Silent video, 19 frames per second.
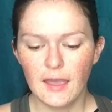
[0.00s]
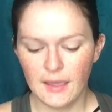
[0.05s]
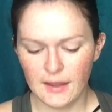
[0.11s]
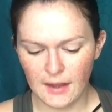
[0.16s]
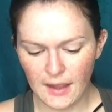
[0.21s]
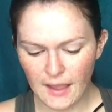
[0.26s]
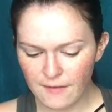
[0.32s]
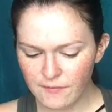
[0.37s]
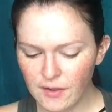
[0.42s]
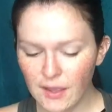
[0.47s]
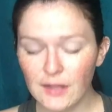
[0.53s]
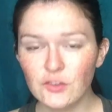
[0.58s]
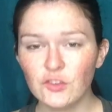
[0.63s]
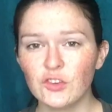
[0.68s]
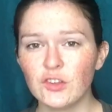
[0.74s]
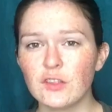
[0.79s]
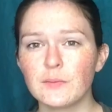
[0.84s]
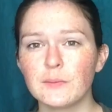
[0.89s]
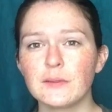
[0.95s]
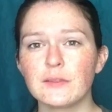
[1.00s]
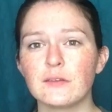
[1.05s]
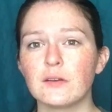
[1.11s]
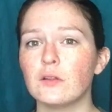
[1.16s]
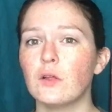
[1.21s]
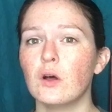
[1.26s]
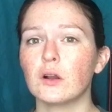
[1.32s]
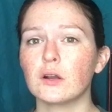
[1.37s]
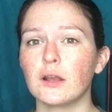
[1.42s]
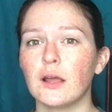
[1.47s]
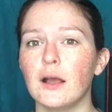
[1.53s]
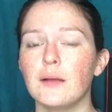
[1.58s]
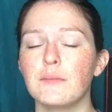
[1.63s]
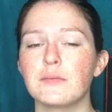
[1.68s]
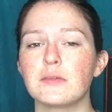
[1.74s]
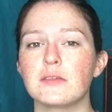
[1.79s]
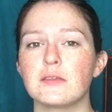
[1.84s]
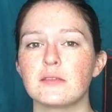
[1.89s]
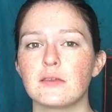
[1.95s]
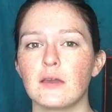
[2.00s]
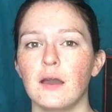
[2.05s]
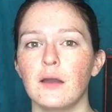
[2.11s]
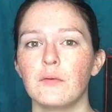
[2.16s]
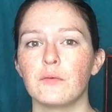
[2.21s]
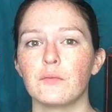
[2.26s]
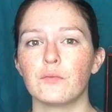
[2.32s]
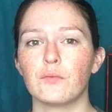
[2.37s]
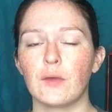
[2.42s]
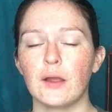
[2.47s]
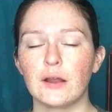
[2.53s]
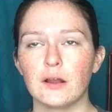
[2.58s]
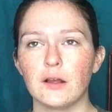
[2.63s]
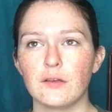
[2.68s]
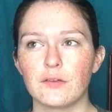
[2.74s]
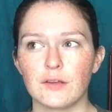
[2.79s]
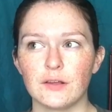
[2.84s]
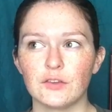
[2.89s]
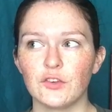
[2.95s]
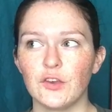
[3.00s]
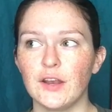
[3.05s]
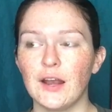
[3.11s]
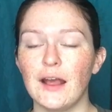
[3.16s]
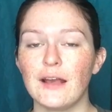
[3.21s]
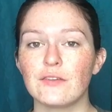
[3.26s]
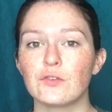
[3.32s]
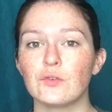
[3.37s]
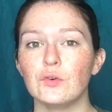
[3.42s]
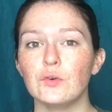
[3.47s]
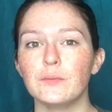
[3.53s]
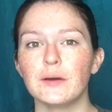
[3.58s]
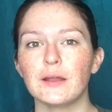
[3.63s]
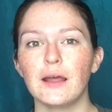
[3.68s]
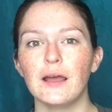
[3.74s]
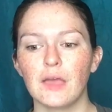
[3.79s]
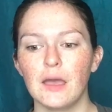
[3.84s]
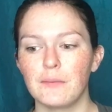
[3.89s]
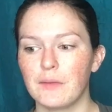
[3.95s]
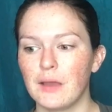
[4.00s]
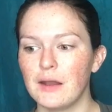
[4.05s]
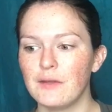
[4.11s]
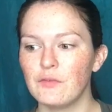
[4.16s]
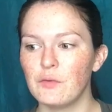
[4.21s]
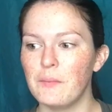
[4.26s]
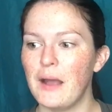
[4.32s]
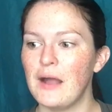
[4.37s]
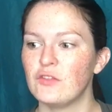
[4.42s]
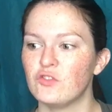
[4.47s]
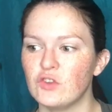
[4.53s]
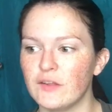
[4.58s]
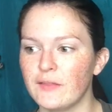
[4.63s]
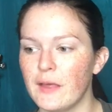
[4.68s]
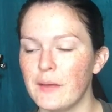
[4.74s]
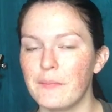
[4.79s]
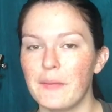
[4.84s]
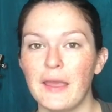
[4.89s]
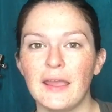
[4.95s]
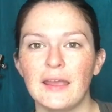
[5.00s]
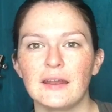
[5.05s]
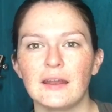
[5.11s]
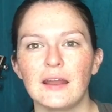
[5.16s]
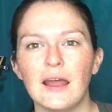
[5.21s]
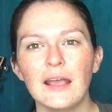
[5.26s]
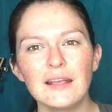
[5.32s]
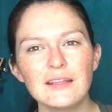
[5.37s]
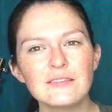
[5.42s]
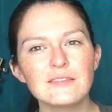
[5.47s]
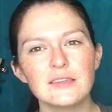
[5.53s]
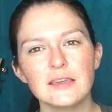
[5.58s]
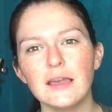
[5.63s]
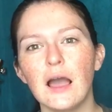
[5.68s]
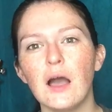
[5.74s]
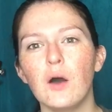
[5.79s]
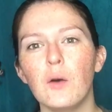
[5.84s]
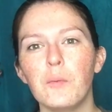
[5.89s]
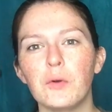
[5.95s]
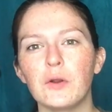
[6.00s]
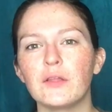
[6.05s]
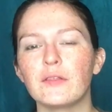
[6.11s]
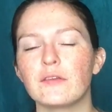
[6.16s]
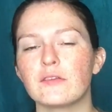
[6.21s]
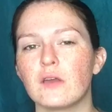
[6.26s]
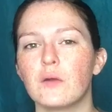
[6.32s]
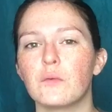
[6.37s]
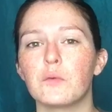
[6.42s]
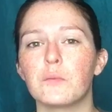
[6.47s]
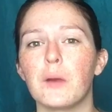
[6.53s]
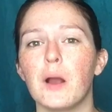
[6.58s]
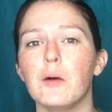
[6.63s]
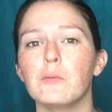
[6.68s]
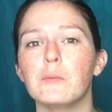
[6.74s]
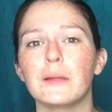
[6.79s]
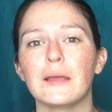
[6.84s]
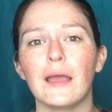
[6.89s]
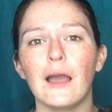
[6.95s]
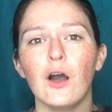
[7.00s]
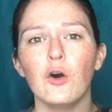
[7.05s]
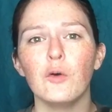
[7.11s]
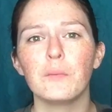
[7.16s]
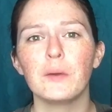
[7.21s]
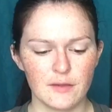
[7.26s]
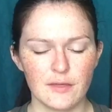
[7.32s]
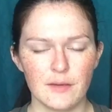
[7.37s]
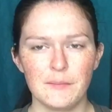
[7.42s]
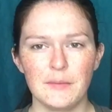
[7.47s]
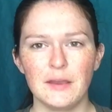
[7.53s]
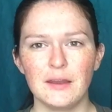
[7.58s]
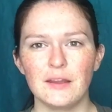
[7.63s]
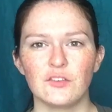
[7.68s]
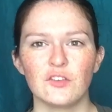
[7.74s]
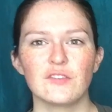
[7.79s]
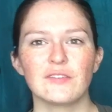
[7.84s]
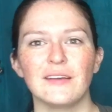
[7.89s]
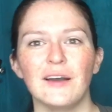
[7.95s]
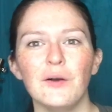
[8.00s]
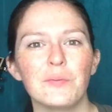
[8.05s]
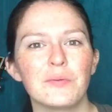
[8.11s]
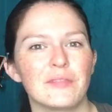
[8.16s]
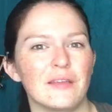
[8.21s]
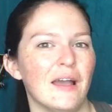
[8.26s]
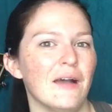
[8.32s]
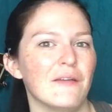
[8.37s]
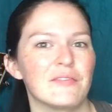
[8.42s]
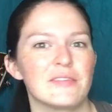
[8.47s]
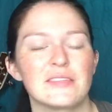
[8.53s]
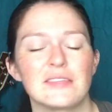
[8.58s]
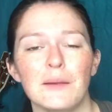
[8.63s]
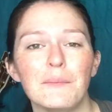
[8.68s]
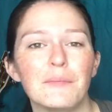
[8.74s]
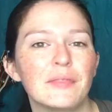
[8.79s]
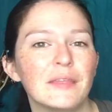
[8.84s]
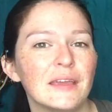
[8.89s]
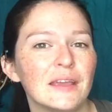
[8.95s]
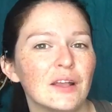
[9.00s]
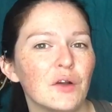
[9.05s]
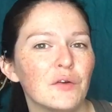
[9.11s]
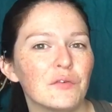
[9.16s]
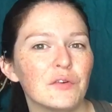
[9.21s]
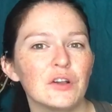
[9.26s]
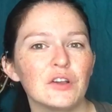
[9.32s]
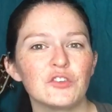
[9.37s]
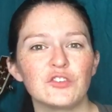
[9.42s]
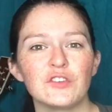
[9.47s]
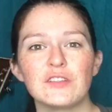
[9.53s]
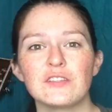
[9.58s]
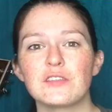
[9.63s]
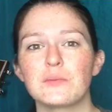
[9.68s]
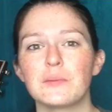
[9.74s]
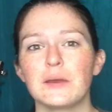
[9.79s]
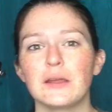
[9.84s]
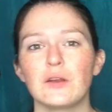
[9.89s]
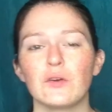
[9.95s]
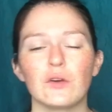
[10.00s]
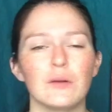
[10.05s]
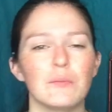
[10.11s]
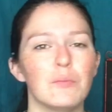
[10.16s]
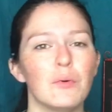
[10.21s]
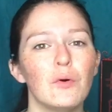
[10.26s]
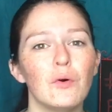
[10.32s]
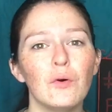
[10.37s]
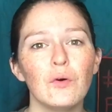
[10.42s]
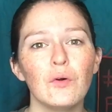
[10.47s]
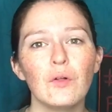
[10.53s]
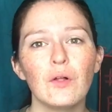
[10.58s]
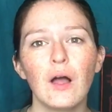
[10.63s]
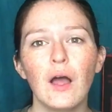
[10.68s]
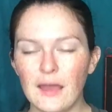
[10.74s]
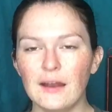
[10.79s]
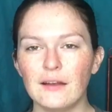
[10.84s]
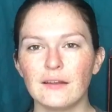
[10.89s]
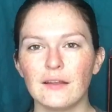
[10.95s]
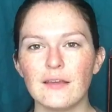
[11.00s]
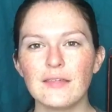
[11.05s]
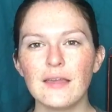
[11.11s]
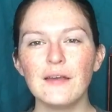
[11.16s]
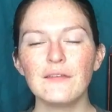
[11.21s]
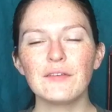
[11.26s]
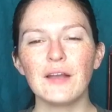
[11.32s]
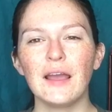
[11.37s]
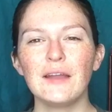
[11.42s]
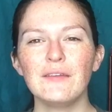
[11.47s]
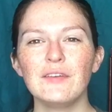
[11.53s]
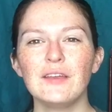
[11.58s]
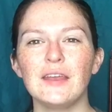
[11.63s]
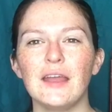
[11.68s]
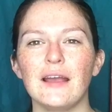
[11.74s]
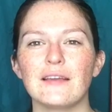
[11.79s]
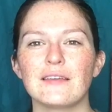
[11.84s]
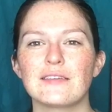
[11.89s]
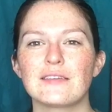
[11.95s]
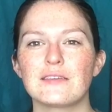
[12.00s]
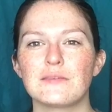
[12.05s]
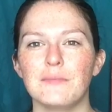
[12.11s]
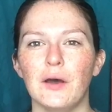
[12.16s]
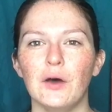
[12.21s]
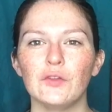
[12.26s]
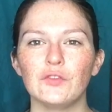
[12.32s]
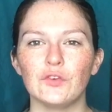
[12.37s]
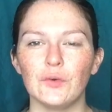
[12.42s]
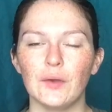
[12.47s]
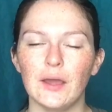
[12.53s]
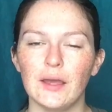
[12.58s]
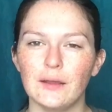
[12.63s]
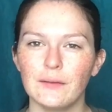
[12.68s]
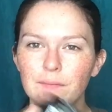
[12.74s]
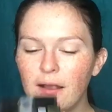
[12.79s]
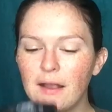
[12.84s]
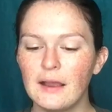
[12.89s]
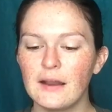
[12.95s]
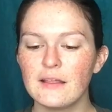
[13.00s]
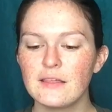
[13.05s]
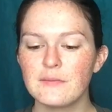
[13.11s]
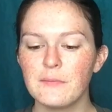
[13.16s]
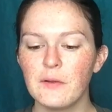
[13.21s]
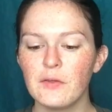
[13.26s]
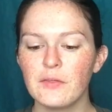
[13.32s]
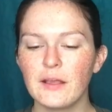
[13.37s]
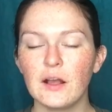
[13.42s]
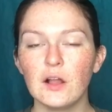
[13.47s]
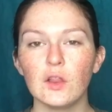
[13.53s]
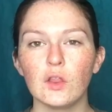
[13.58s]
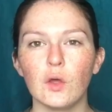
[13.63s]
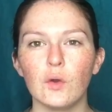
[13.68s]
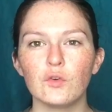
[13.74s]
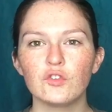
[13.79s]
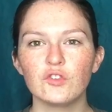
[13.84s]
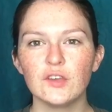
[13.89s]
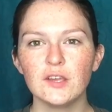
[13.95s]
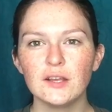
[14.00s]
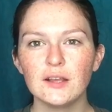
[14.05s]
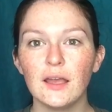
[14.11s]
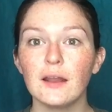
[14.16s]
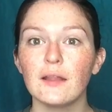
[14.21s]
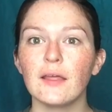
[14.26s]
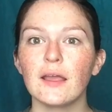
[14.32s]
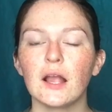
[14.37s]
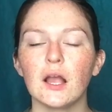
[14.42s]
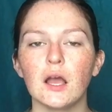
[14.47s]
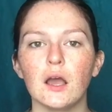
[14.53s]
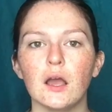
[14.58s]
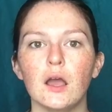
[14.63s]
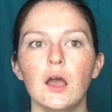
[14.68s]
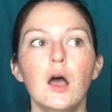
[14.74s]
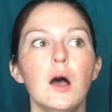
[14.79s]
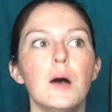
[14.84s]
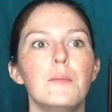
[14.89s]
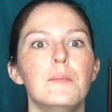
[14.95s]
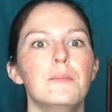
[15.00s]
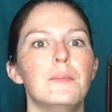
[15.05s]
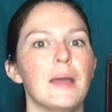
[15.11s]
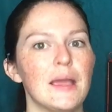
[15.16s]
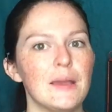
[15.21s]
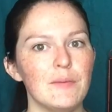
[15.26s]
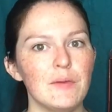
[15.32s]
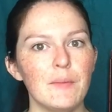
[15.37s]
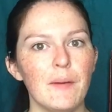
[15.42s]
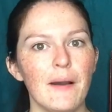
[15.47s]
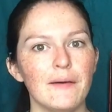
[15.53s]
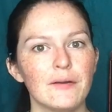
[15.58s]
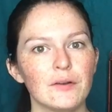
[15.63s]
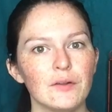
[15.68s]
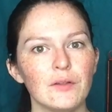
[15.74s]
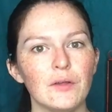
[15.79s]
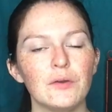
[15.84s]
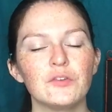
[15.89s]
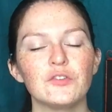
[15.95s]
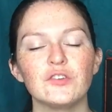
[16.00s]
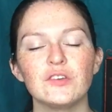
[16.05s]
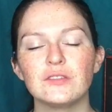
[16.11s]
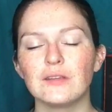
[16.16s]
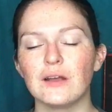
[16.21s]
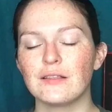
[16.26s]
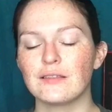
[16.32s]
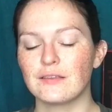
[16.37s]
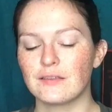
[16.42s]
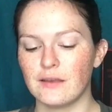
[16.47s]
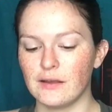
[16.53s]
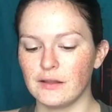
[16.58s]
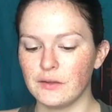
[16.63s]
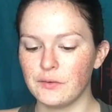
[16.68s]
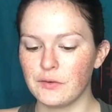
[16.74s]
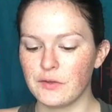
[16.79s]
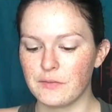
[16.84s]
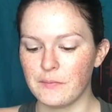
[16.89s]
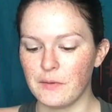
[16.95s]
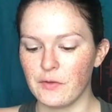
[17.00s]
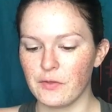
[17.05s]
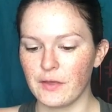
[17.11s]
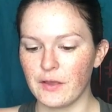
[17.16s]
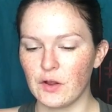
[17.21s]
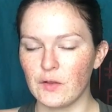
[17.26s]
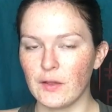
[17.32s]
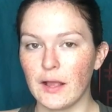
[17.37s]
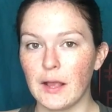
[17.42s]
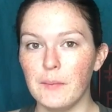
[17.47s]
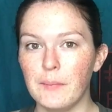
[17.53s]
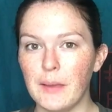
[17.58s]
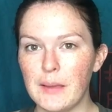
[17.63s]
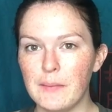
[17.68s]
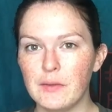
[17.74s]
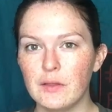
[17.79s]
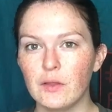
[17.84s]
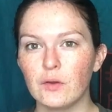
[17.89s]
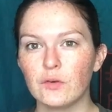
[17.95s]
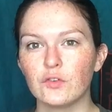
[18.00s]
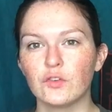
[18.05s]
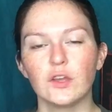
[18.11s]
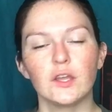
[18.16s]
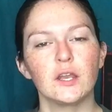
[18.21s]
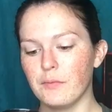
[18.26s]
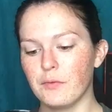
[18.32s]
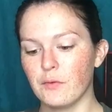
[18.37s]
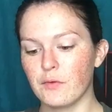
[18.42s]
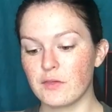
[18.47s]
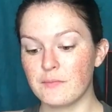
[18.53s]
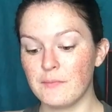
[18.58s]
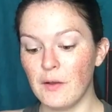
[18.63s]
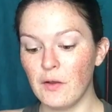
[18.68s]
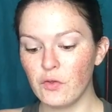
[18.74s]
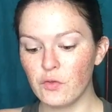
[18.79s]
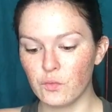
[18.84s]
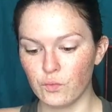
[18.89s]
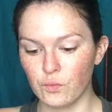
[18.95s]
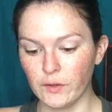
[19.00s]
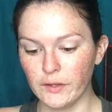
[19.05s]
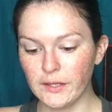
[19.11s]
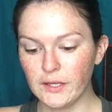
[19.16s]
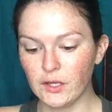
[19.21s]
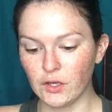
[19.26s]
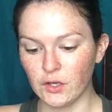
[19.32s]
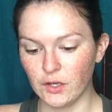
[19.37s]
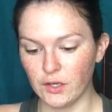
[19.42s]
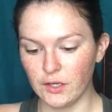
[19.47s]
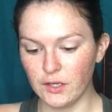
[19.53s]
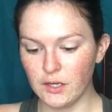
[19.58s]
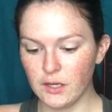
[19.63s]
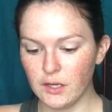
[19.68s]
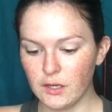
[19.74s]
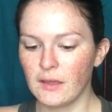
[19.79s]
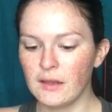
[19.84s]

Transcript: And I haven't had shin splints in a long time since I ran cross country in high school, but I'm kind of imagining that pain, and I can see how putting this on would probably help, because I mean, it just helps to have something over a shin splint or a pull, and it does have kind of a nice smell to it. It kind of smells like a lotion, kind of like a baby powder lotion. That's exactly what it smells like, or like a baby lotion. So it smells really good.